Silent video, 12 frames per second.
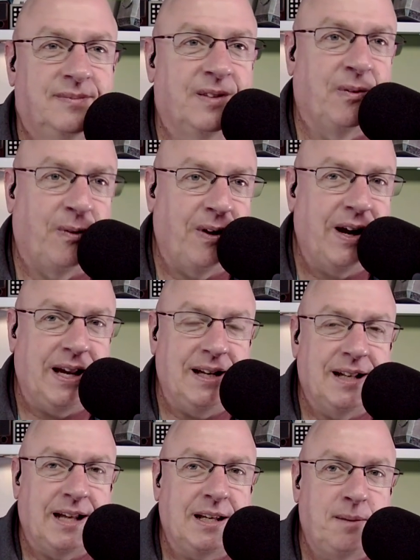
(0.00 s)
Right,
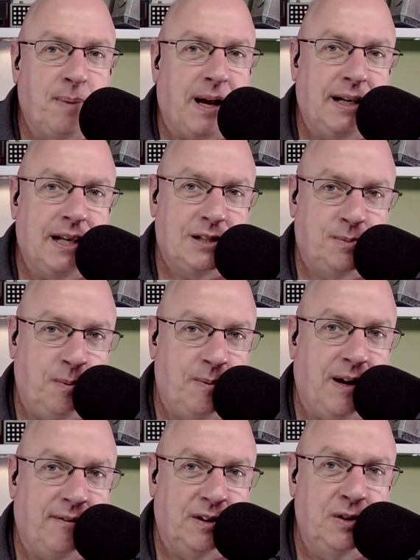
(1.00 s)
like at Podcast right. Movement
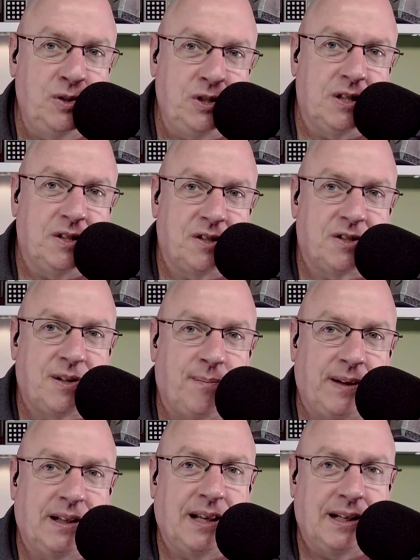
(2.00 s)
Evolutions or
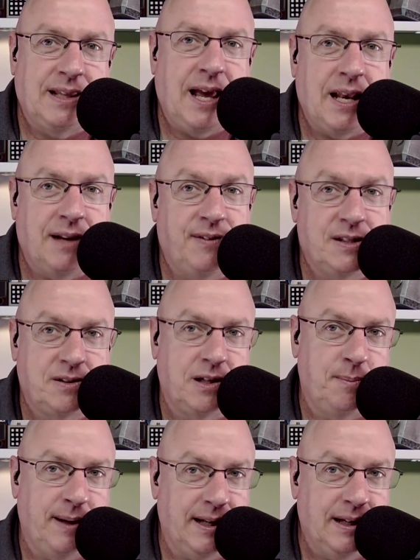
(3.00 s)
something like that. If it's going to
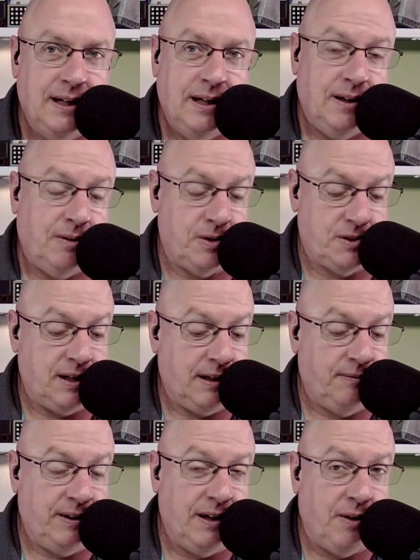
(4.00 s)
be in, of course,
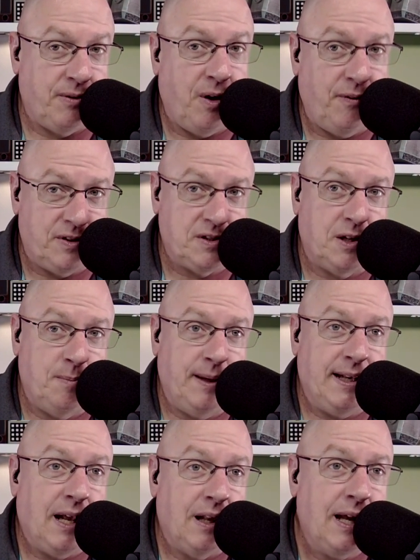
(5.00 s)
we don't know if it's going to be in
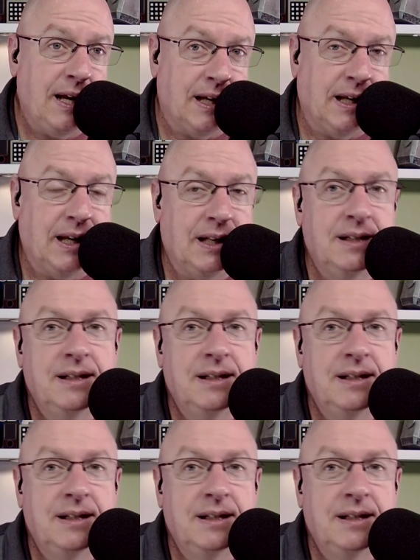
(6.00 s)
L.A. again.